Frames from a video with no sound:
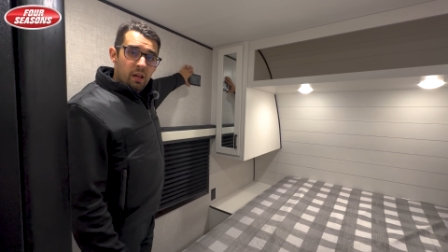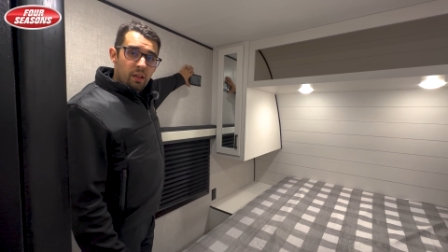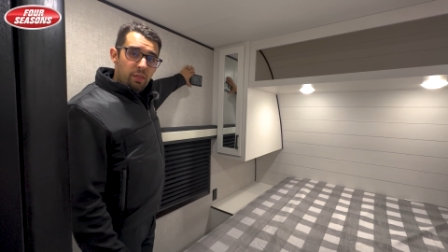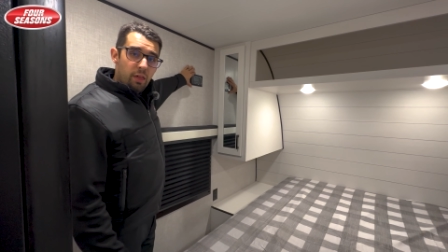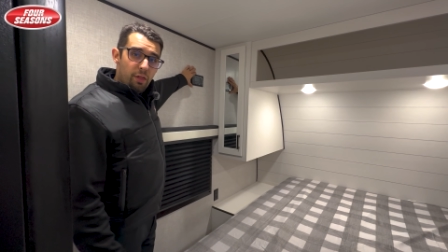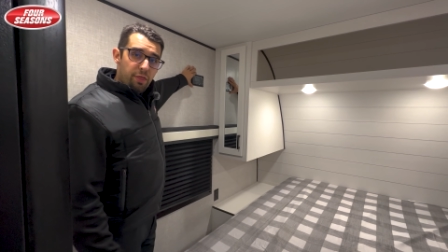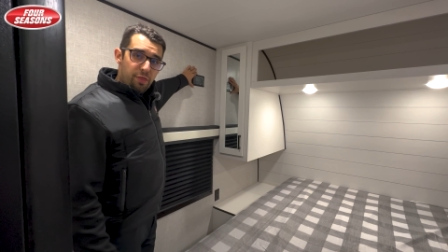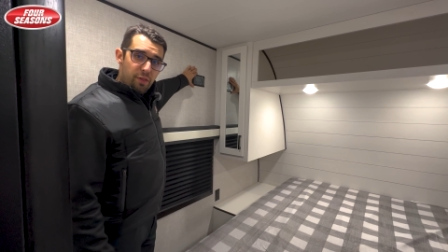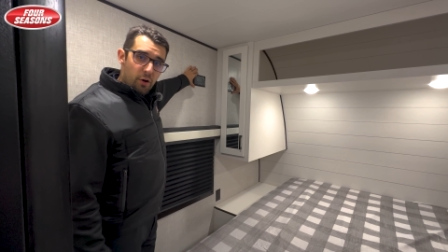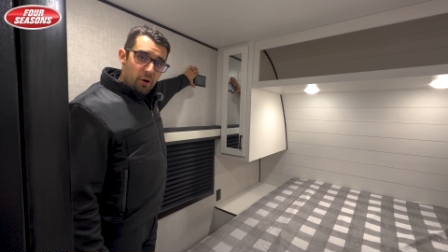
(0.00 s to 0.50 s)

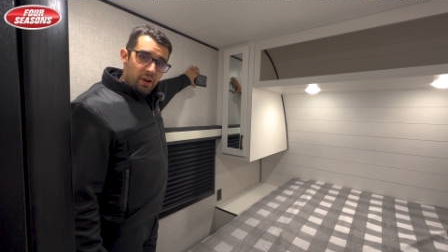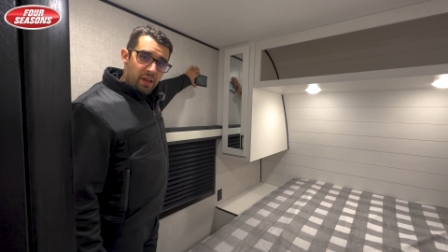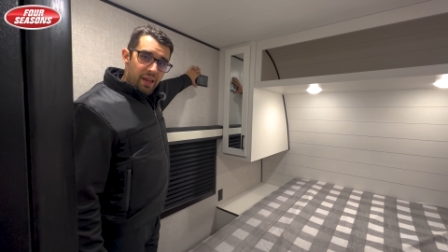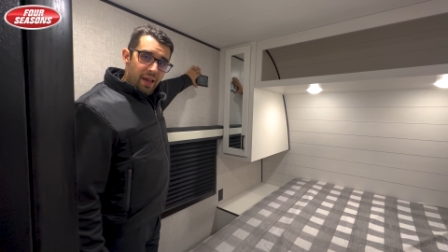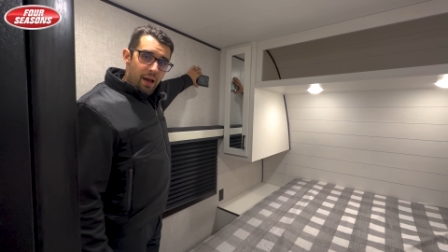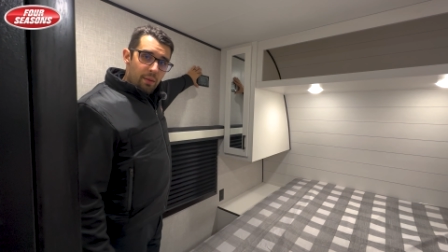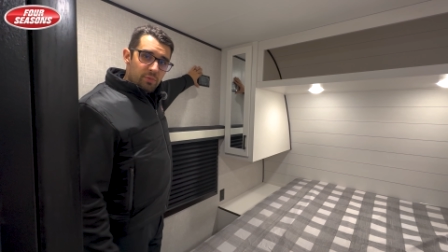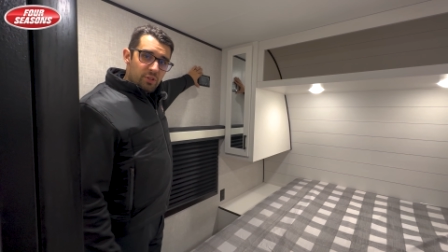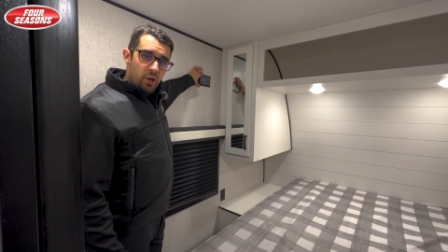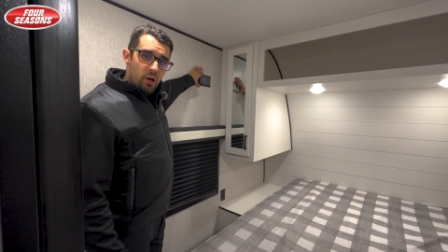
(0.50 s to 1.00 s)
the 30
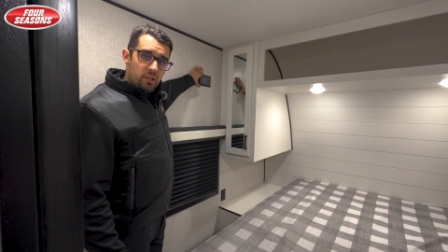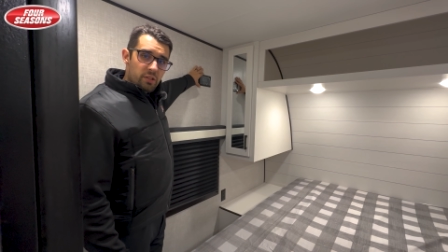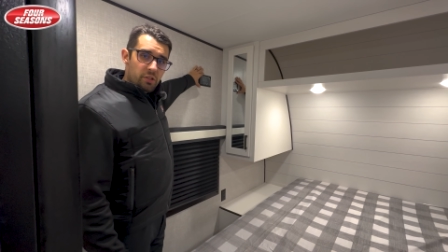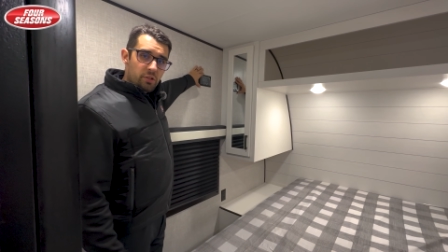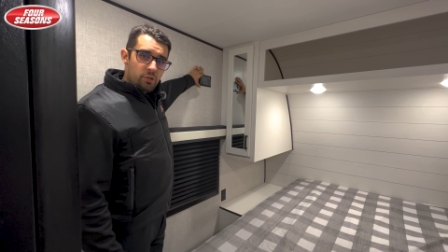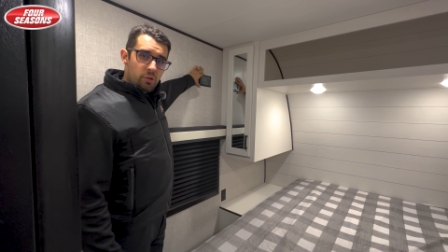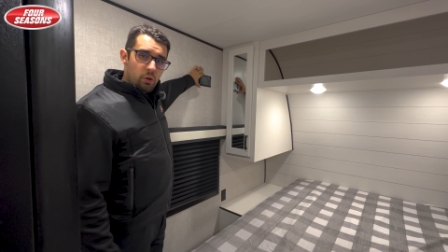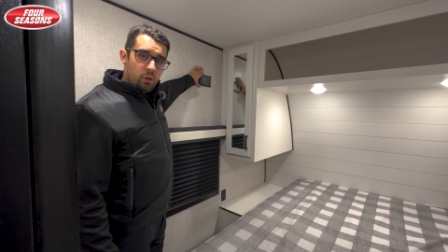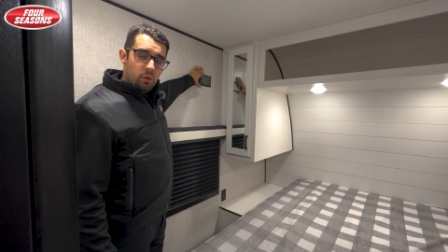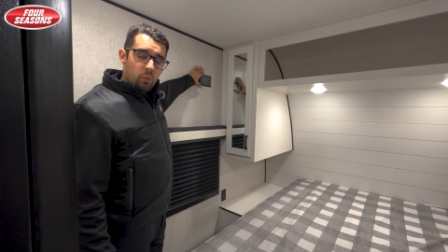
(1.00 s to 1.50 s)
amp charge
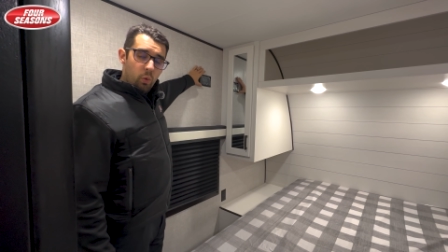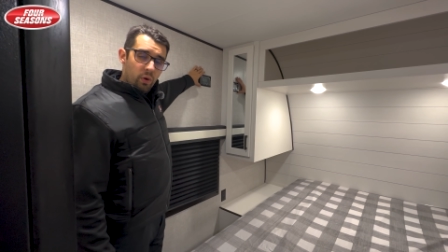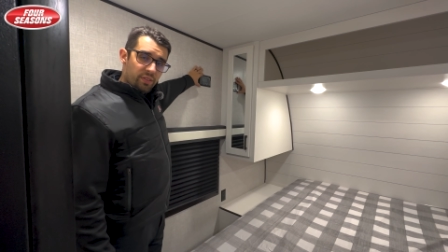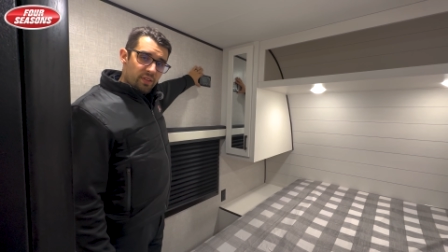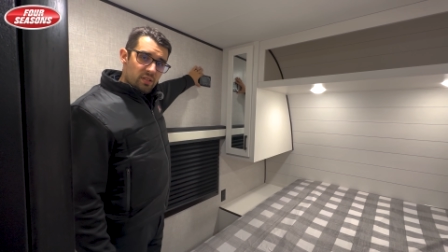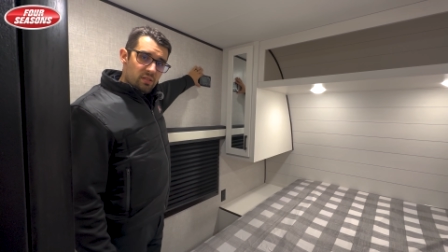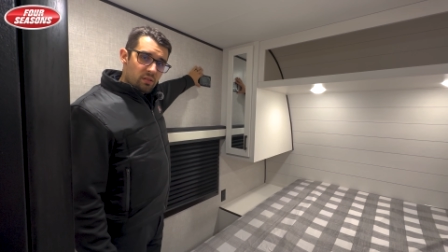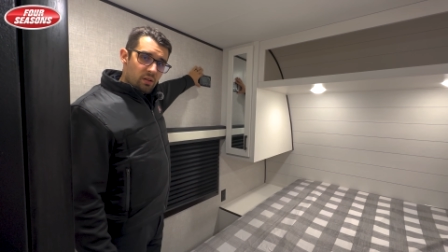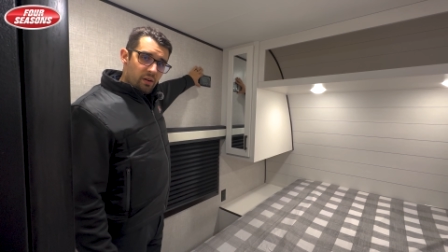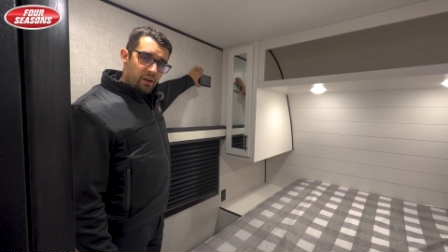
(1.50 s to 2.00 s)
controller. What
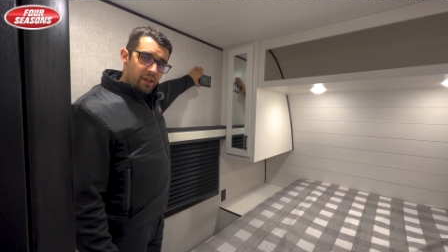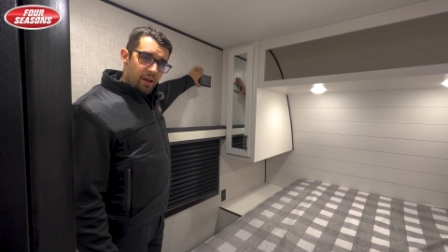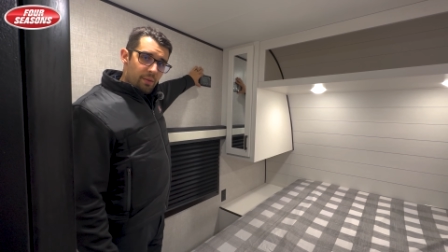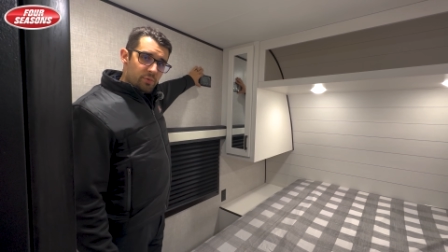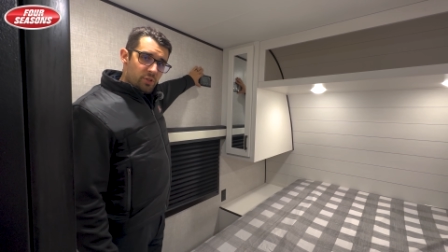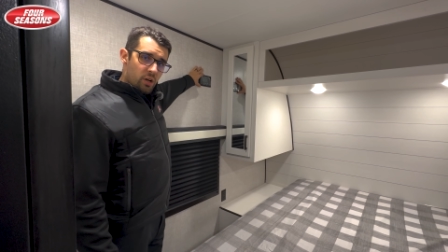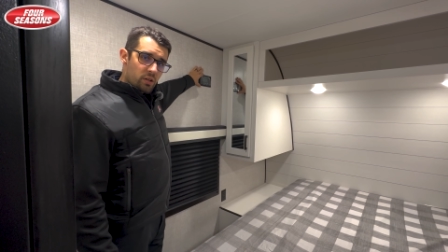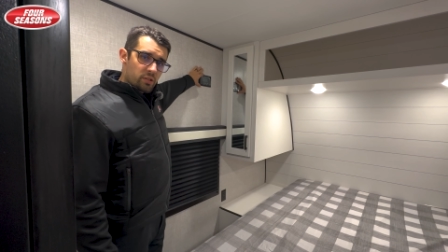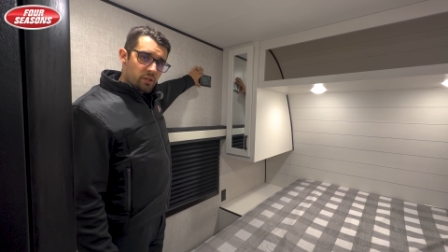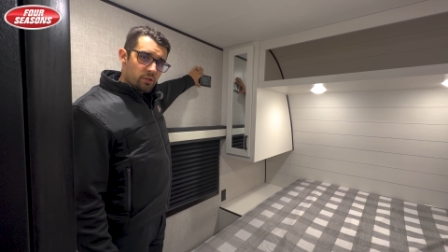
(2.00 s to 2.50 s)
this 30 amp
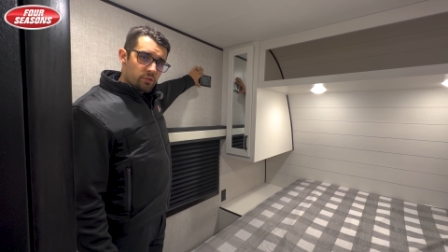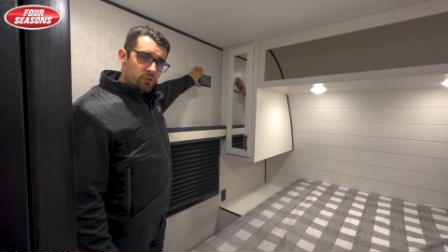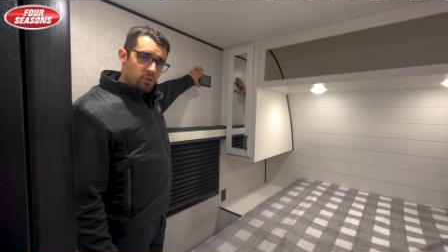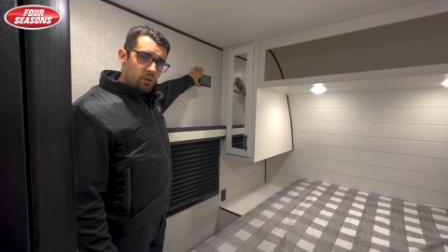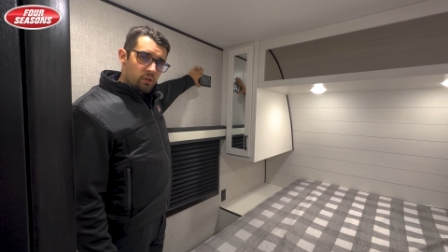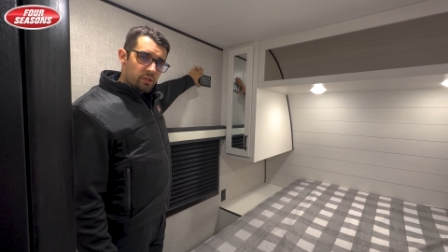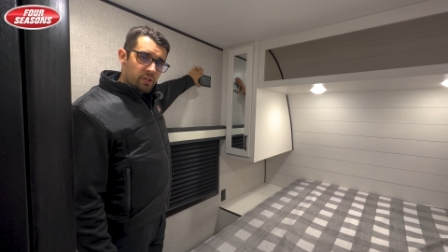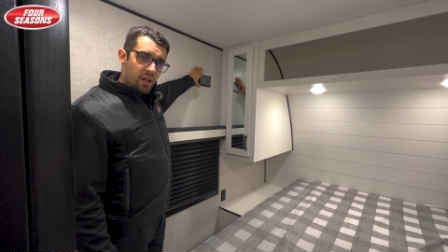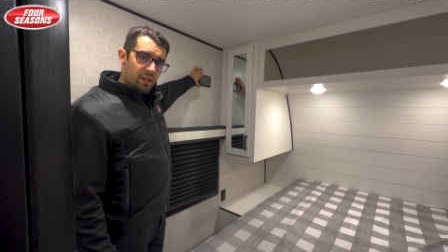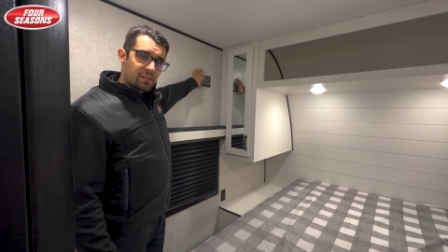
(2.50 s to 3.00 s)
charge
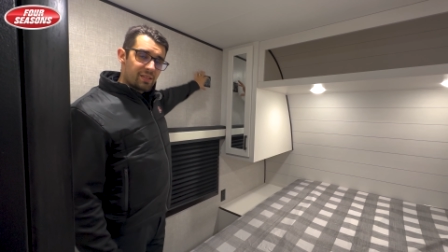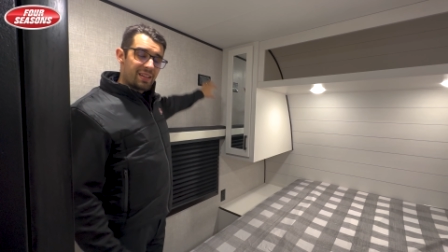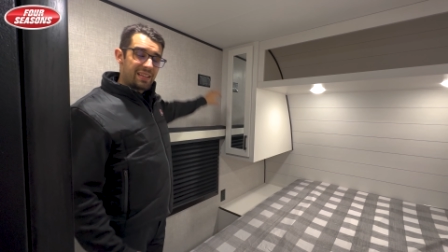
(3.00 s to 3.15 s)
controller does